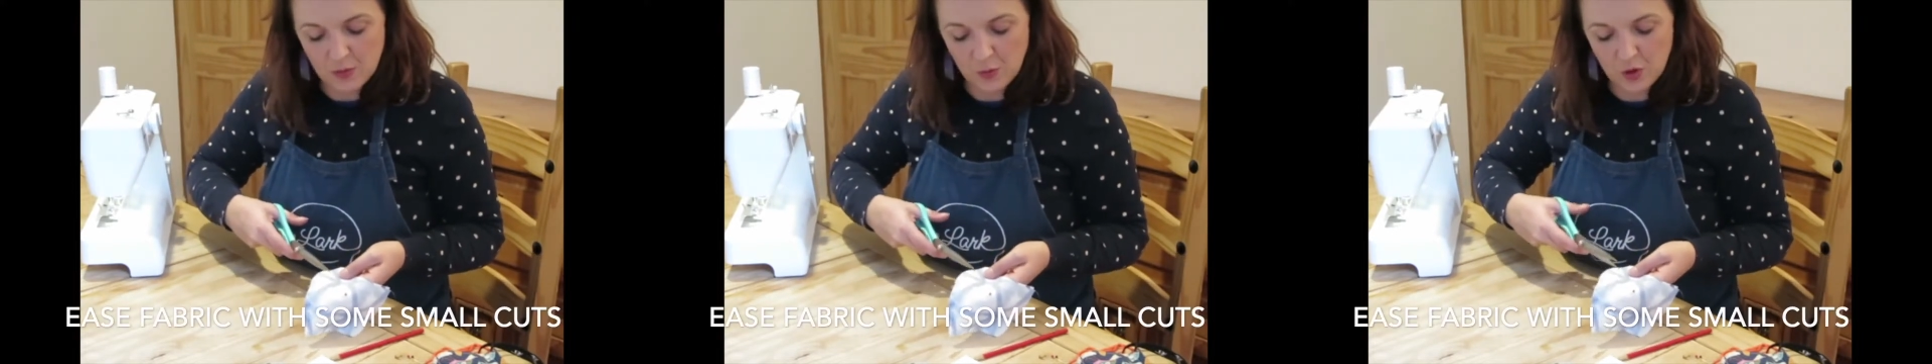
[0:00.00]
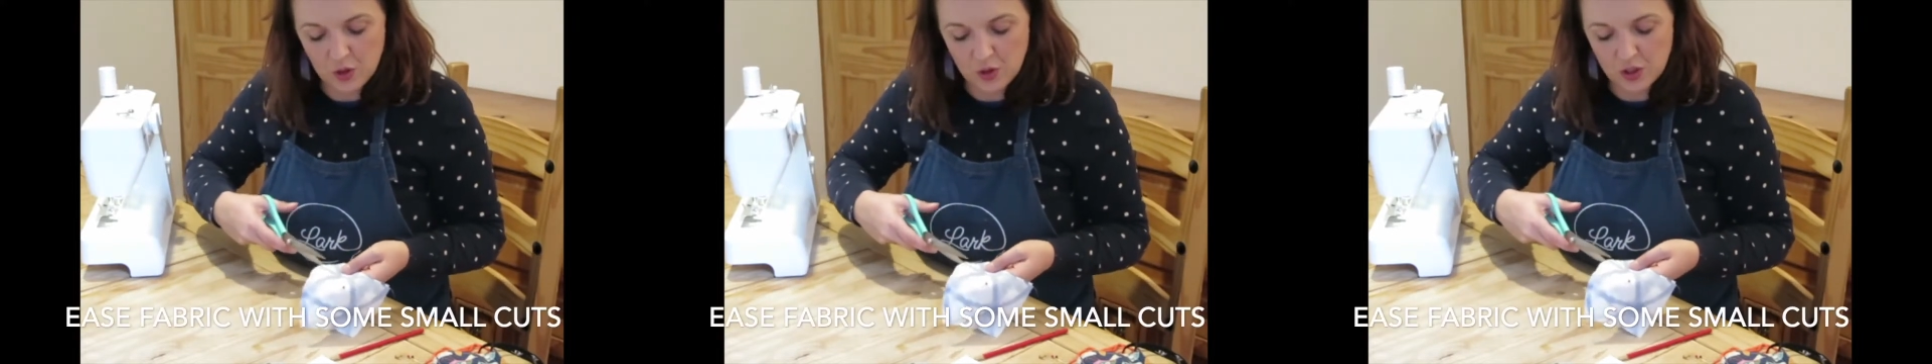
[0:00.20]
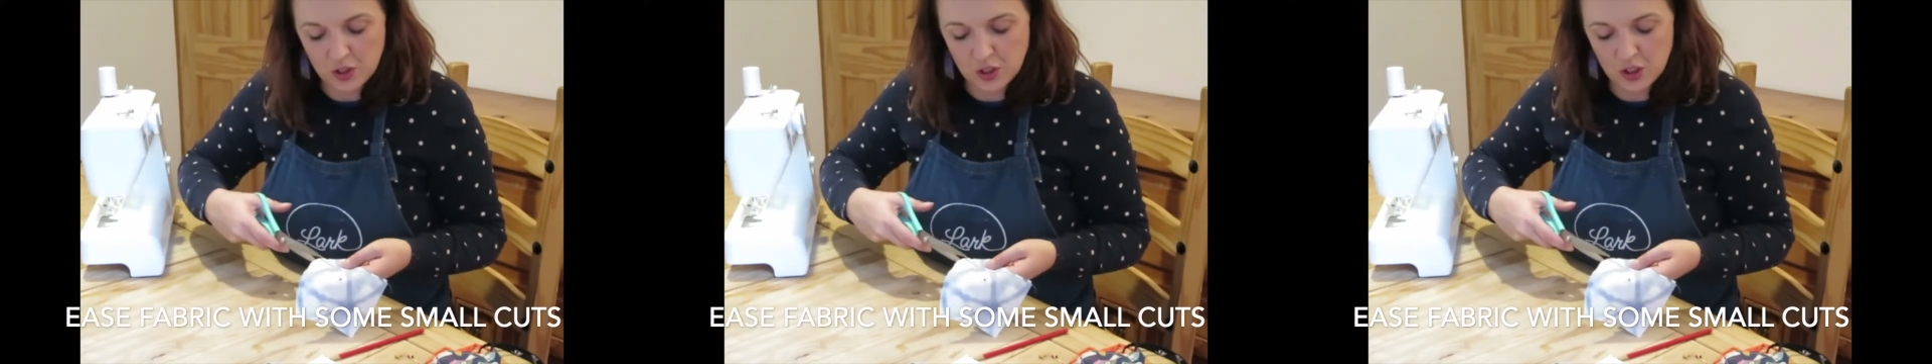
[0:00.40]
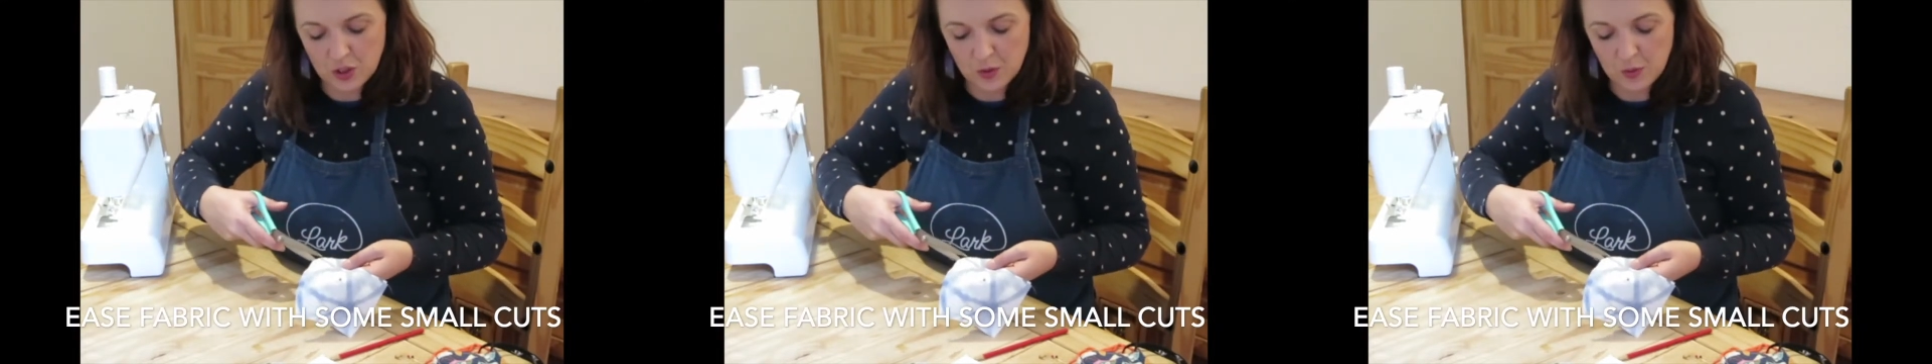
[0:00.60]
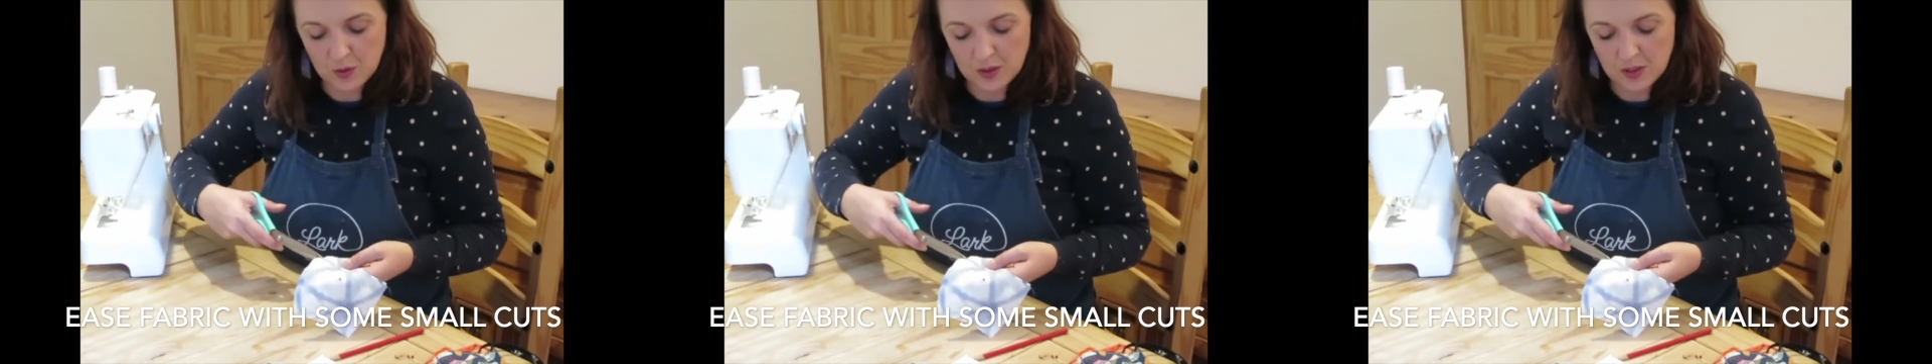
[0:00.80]
what you can
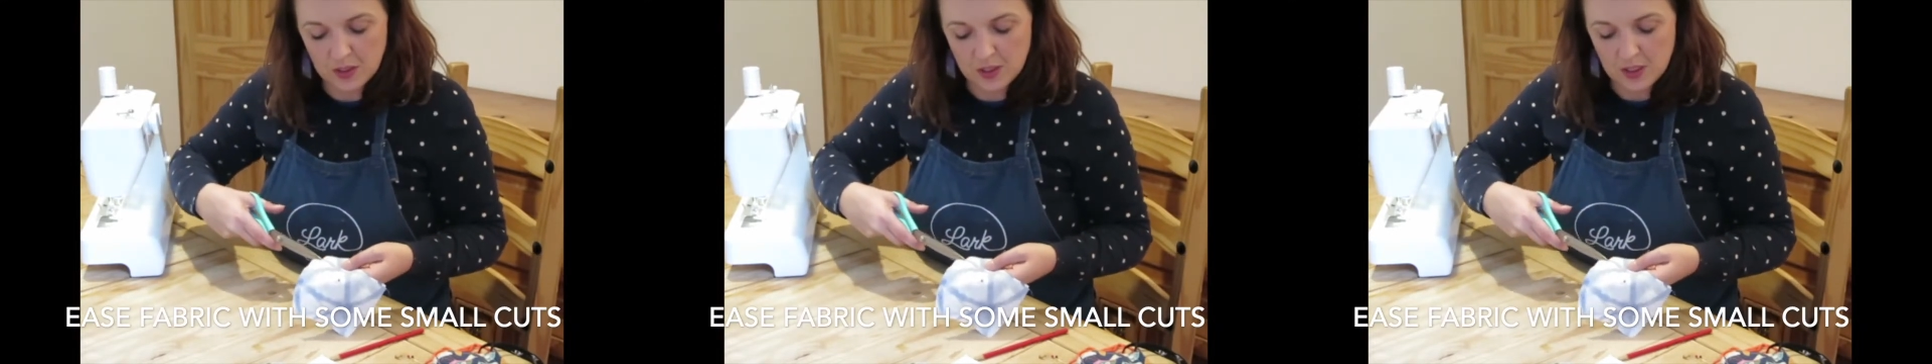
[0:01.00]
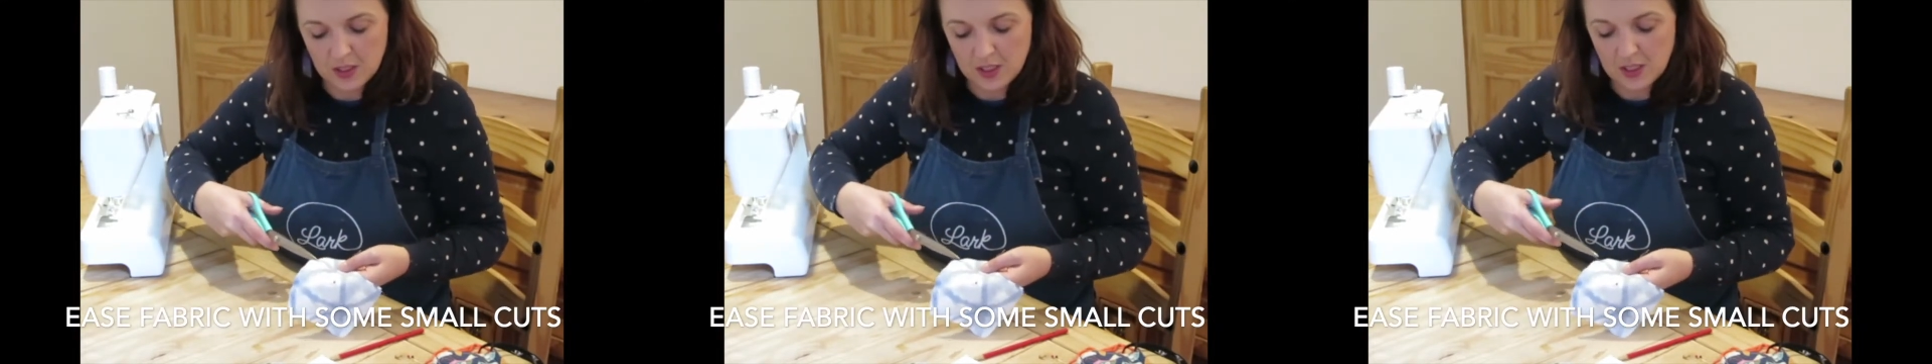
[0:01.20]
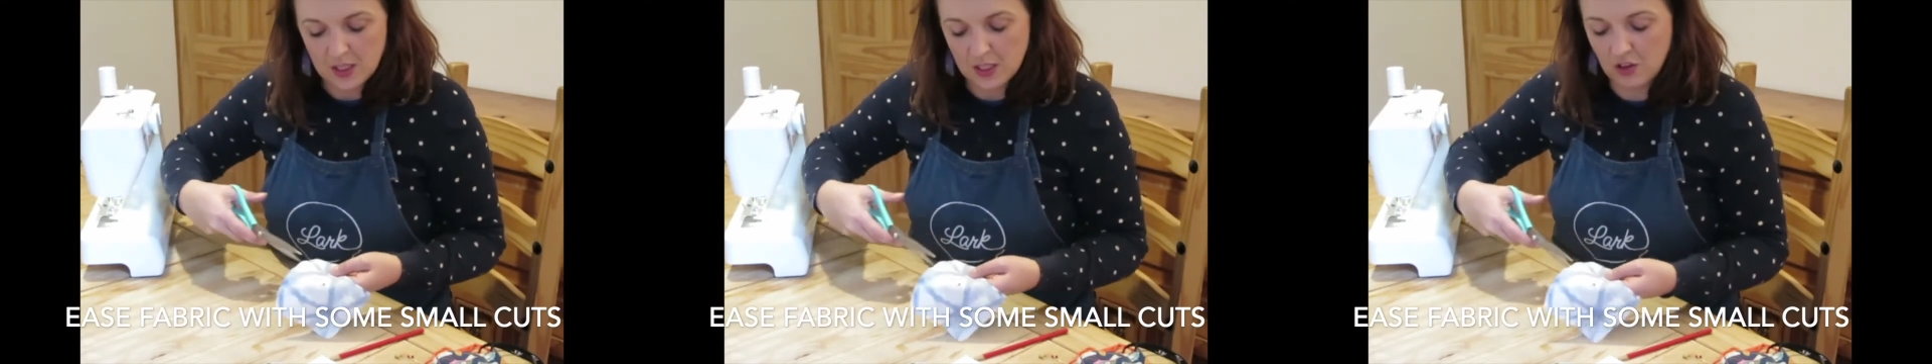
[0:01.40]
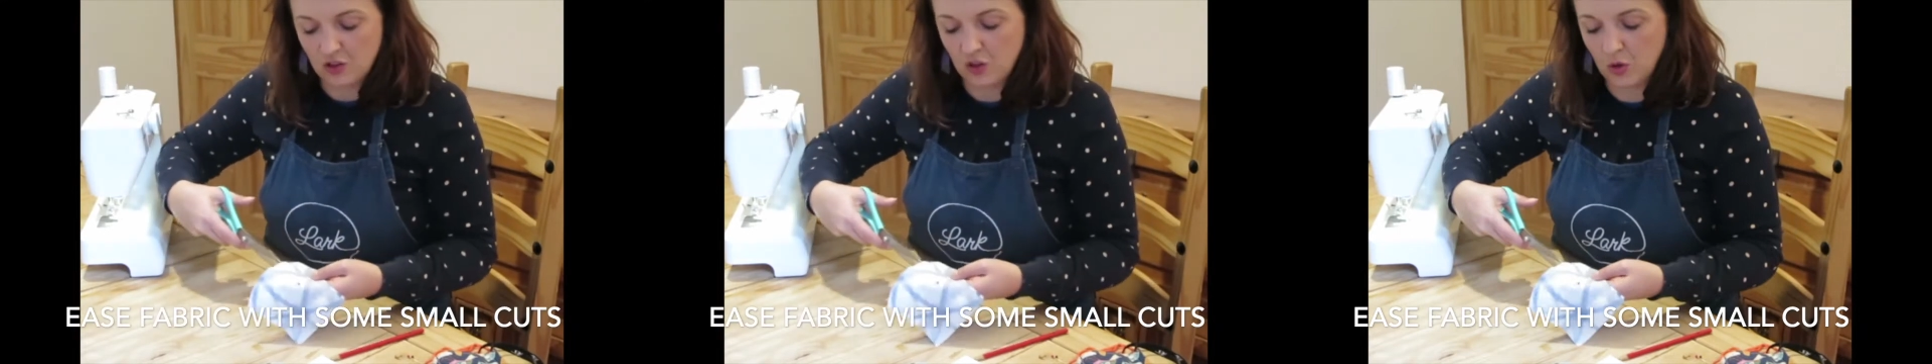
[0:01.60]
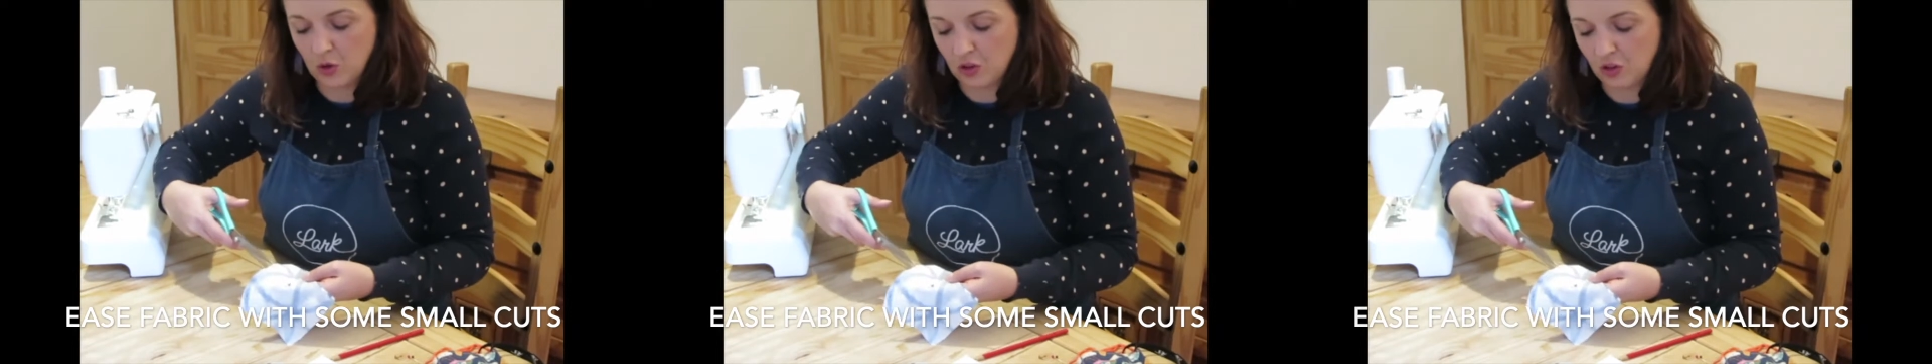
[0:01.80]
do is
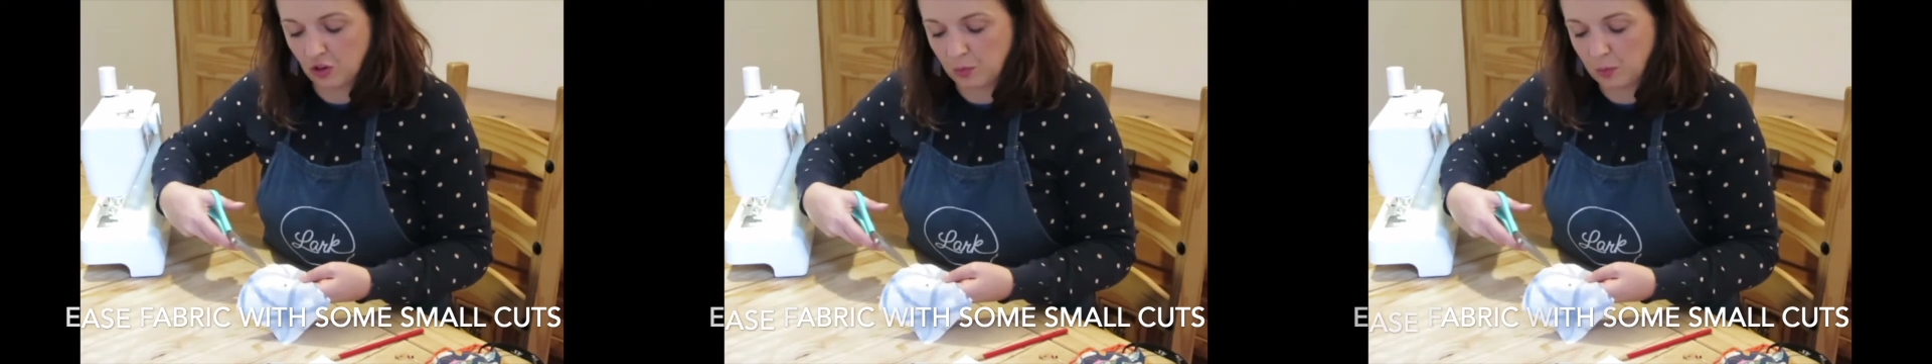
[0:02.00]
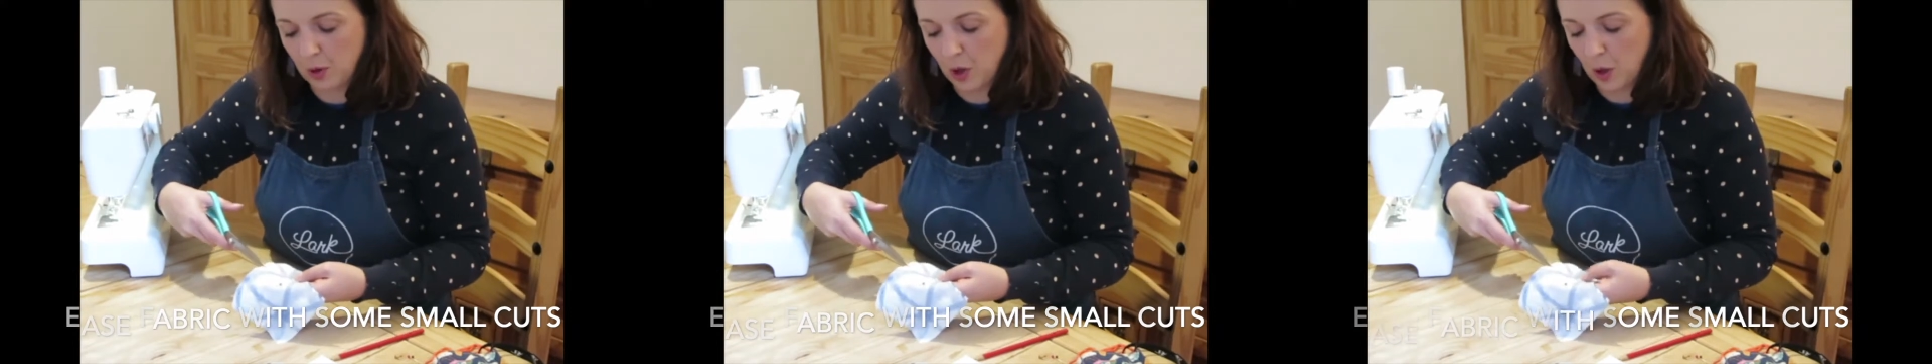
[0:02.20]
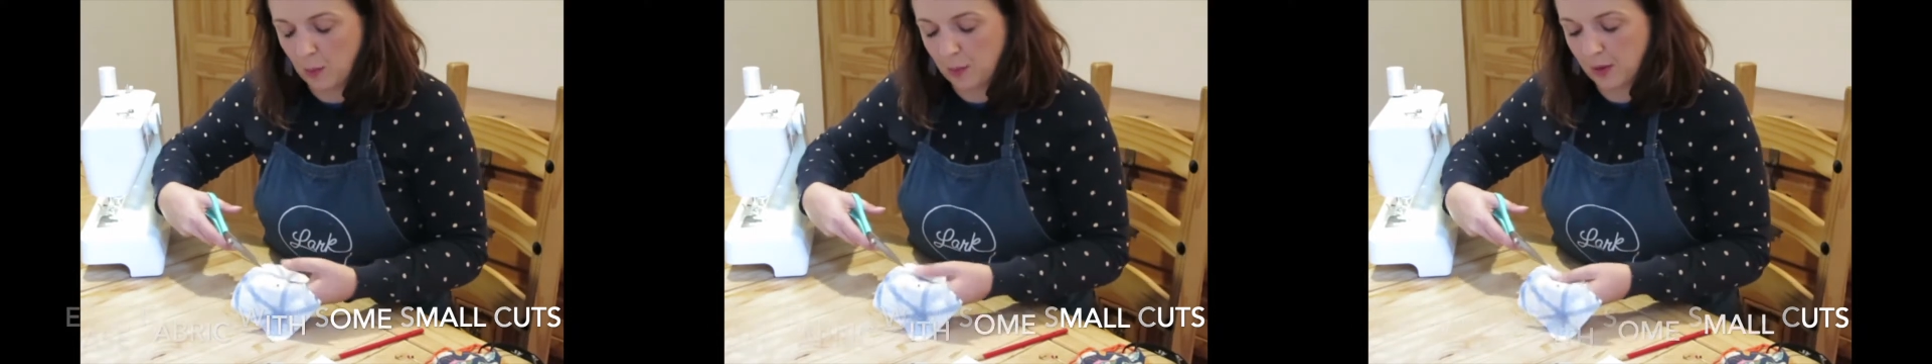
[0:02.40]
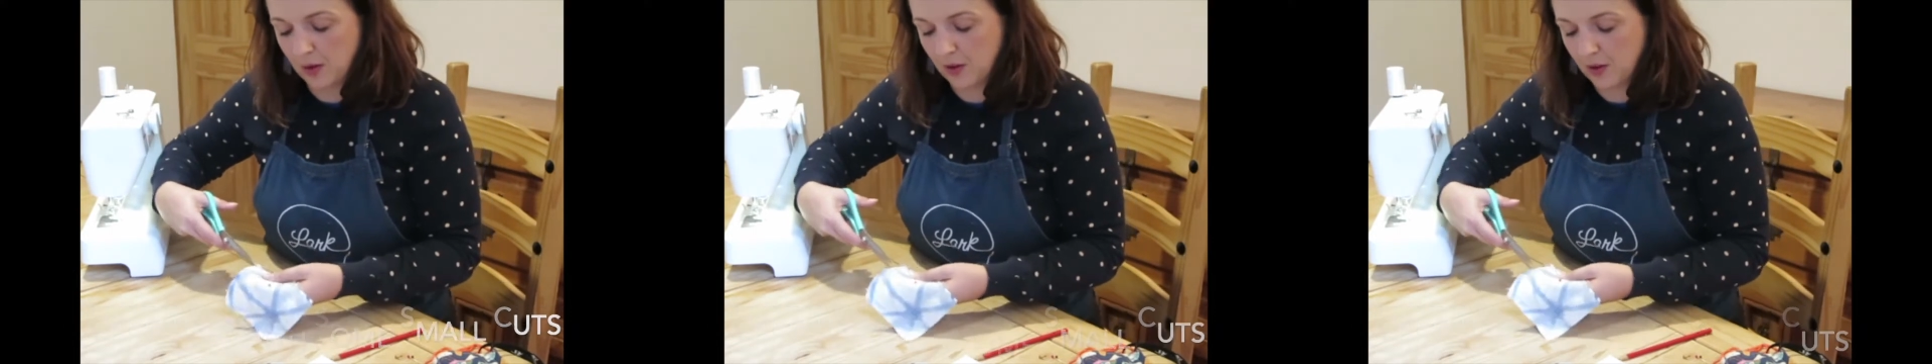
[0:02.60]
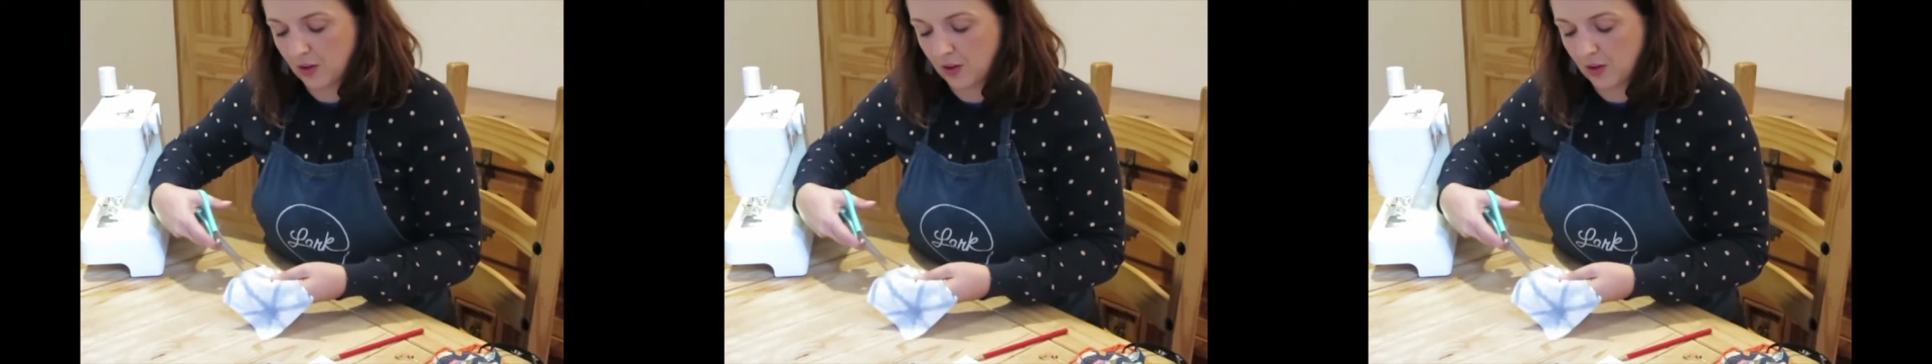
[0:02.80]
you can just pop